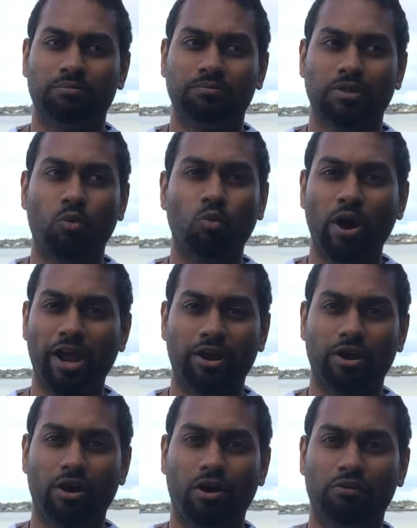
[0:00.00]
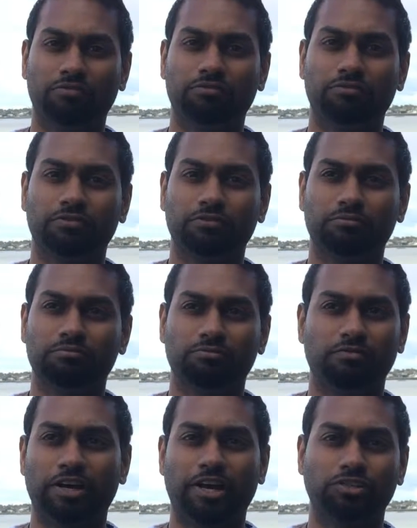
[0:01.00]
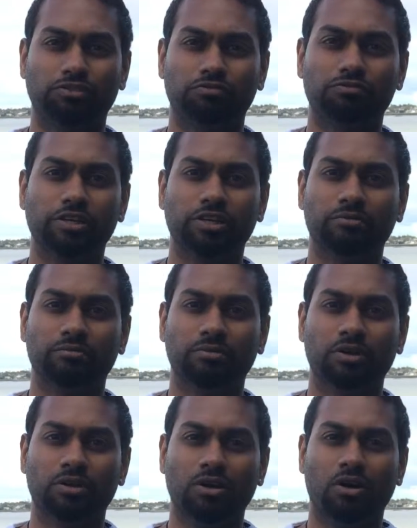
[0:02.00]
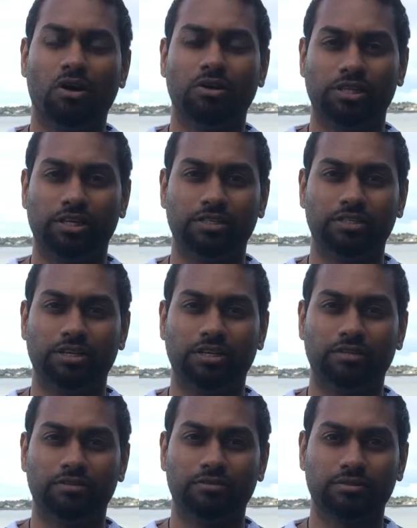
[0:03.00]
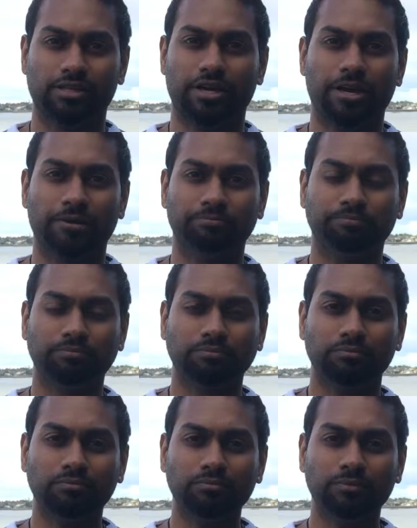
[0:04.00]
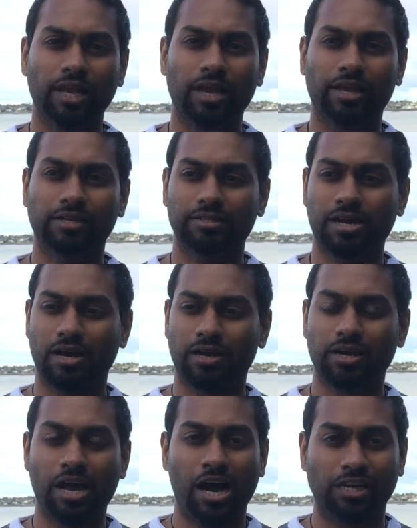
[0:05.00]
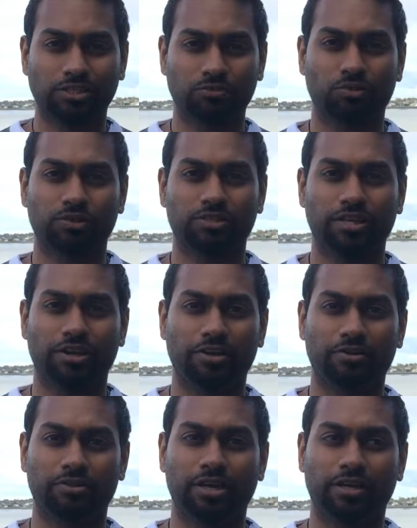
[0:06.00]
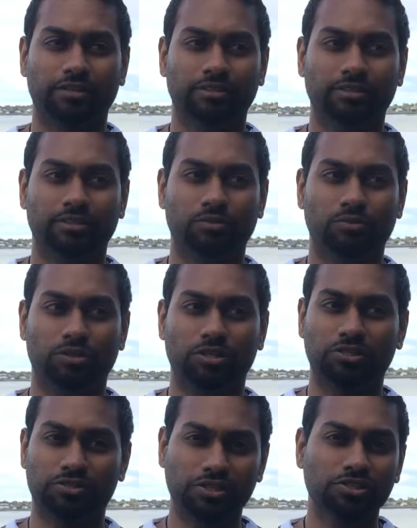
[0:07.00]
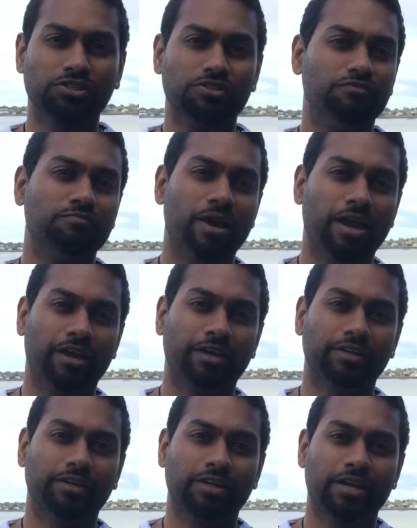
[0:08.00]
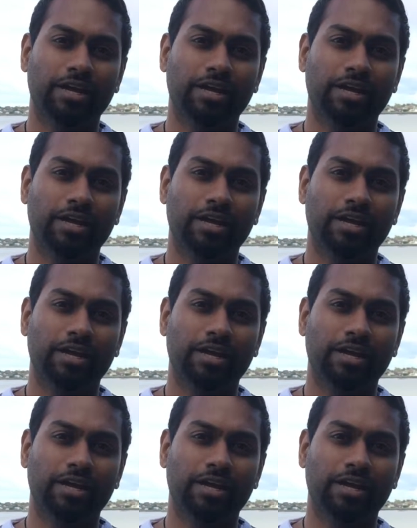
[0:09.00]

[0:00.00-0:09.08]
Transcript: way of financial freedom on the internet today. And I just want to say to you that with the decision you've made